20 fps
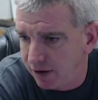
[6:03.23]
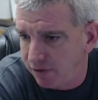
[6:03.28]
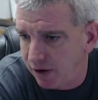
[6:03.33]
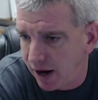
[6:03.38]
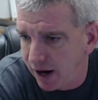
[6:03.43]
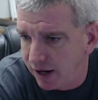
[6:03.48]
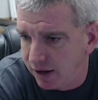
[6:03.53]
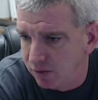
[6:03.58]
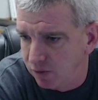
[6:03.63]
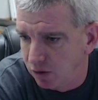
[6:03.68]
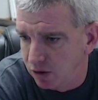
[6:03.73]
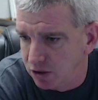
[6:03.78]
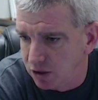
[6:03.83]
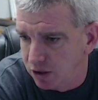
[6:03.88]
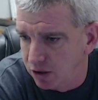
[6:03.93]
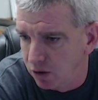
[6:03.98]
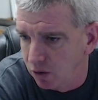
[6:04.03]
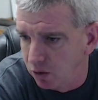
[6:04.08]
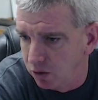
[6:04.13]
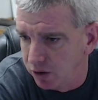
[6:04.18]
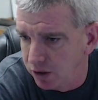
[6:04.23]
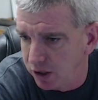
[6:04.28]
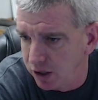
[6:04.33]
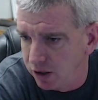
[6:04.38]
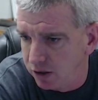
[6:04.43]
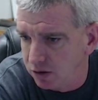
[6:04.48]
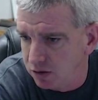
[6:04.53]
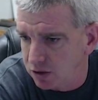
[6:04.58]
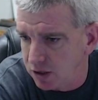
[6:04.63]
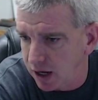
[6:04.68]
Hayden, what's a good oil to
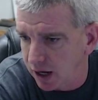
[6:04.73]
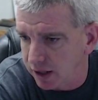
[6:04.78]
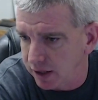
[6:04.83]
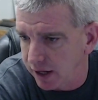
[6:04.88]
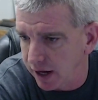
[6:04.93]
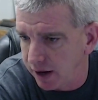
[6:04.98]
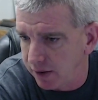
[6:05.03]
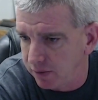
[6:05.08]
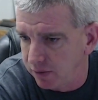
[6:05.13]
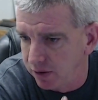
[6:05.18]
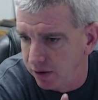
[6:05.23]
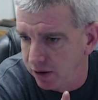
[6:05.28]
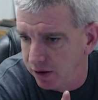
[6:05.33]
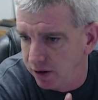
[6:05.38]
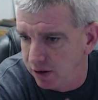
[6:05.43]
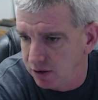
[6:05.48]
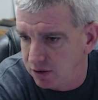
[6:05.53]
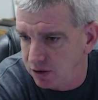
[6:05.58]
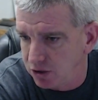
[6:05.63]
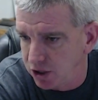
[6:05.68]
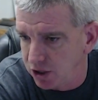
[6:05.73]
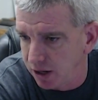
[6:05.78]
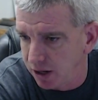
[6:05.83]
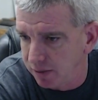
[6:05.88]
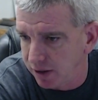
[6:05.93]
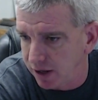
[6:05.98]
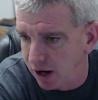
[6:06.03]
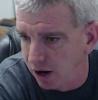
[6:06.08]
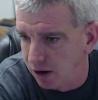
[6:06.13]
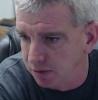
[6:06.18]
use? Got that one.
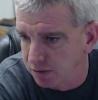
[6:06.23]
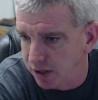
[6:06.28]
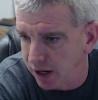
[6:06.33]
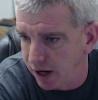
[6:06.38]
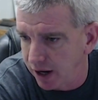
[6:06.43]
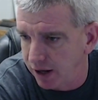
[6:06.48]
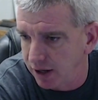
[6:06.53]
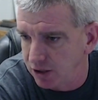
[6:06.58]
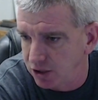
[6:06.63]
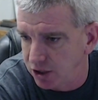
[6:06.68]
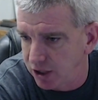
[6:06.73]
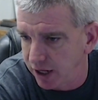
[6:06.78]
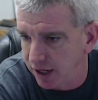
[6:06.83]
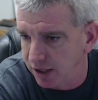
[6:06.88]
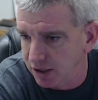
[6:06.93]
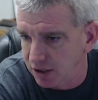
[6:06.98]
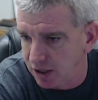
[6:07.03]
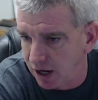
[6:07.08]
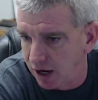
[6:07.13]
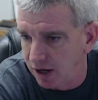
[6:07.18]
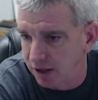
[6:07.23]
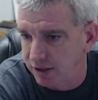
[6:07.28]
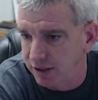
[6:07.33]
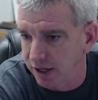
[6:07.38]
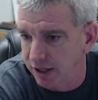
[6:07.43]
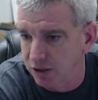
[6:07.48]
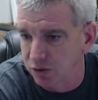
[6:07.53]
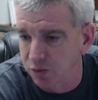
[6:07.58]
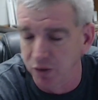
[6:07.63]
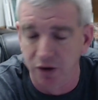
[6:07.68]
Jeremy Combs, Harry Chess
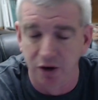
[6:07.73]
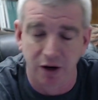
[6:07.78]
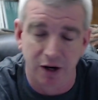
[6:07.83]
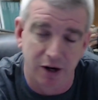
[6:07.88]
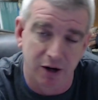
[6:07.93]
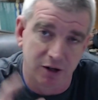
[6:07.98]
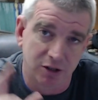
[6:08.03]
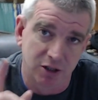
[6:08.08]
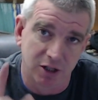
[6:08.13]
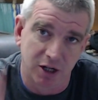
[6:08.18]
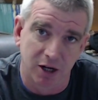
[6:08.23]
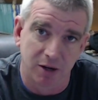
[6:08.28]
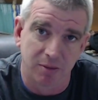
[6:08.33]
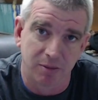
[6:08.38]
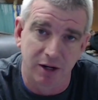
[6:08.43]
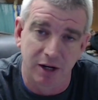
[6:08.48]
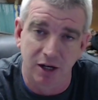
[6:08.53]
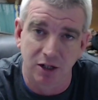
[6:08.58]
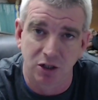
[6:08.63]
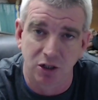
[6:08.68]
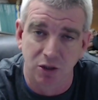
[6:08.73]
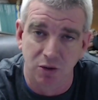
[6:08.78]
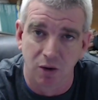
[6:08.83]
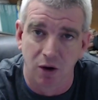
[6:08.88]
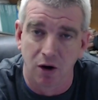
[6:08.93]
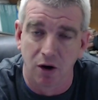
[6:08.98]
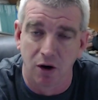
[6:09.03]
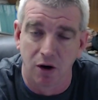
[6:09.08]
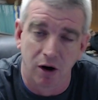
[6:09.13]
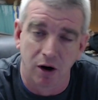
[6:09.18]
contest winner here. Jeremy, yes, you
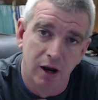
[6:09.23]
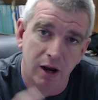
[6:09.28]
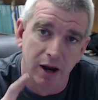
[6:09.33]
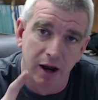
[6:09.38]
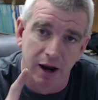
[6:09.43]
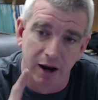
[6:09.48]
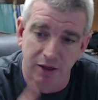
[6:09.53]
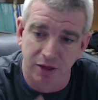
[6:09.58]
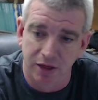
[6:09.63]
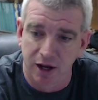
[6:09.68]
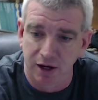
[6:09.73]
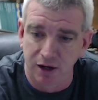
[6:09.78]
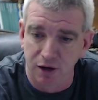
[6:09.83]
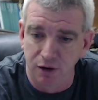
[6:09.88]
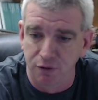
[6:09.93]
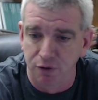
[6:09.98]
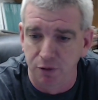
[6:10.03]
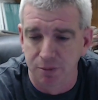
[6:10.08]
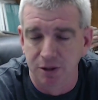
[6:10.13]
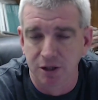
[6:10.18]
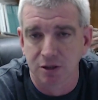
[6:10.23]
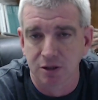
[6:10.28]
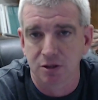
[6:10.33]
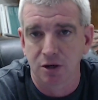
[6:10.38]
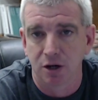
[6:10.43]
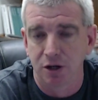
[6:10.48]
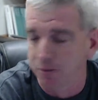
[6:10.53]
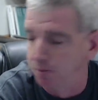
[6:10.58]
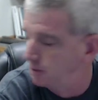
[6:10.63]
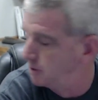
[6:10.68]
are. And thank you for
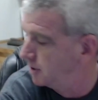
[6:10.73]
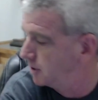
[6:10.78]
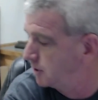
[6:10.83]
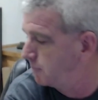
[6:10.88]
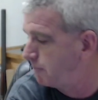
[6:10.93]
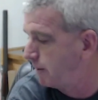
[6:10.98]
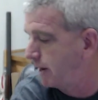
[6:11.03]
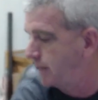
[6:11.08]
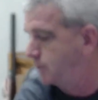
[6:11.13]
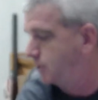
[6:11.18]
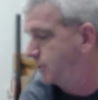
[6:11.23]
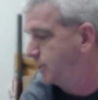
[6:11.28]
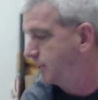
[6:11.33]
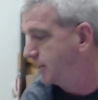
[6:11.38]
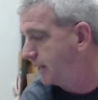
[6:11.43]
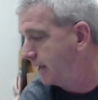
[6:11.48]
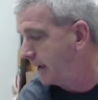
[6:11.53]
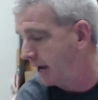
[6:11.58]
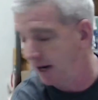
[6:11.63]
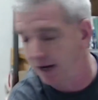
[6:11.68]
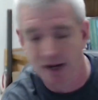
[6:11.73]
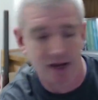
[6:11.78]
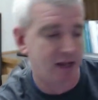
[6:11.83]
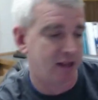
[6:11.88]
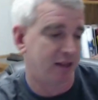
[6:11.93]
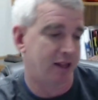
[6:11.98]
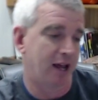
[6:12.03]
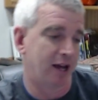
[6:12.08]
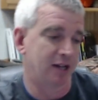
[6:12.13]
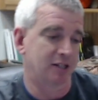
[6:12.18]
your participation in that.
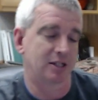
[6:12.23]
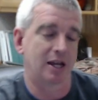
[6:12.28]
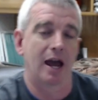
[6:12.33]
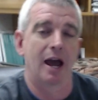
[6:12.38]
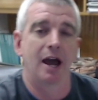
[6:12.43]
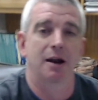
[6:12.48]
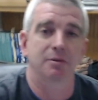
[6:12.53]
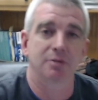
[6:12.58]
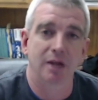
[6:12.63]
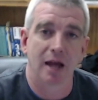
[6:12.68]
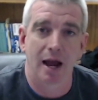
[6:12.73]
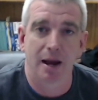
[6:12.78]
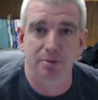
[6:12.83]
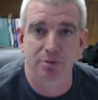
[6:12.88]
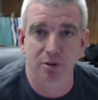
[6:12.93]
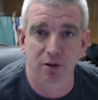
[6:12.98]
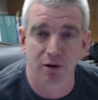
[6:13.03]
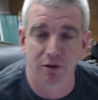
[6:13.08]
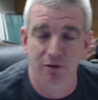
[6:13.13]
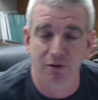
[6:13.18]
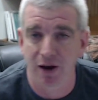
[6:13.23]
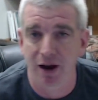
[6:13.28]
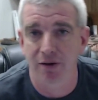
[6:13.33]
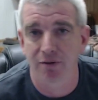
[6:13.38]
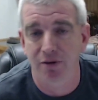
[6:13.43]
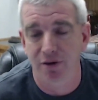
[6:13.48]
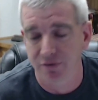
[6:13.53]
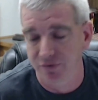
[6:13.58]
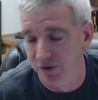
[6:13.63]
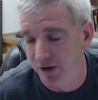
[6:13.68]
That is Adam's absolute
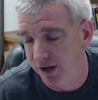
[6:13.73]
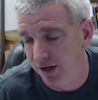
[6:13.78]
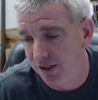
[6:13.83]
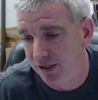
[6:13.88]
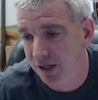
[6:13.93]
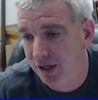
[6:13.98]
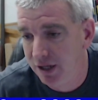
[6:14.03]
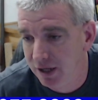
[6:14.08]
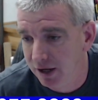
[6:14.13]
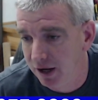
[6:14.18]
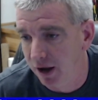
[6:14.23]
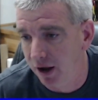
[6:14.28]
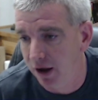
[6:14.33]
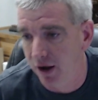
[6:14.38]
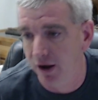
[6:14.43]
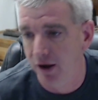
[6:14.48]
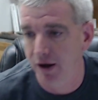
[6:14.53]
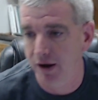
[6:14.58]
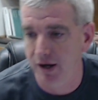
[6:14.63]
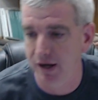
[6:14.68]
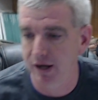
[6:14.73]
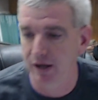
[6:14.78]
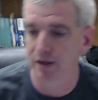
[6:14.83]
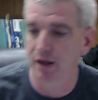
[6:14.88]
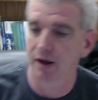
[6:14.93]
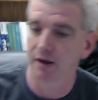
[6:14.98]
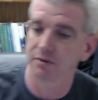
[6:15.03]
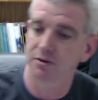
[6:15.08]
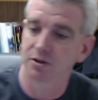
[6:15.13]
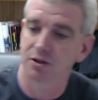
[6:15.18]
favorite event. He
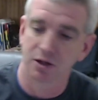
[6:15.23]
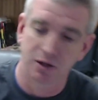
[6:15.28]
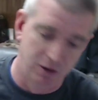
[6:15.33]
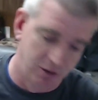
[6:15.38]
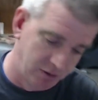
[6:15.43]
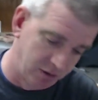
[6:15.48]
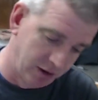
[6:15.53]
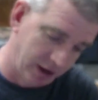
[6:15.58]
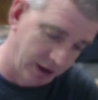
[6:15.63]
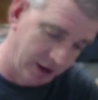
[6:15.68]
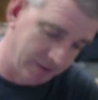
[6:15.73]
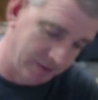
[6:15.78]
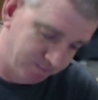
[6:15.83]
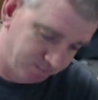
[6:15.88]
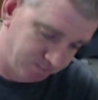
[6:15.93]
loves to do that.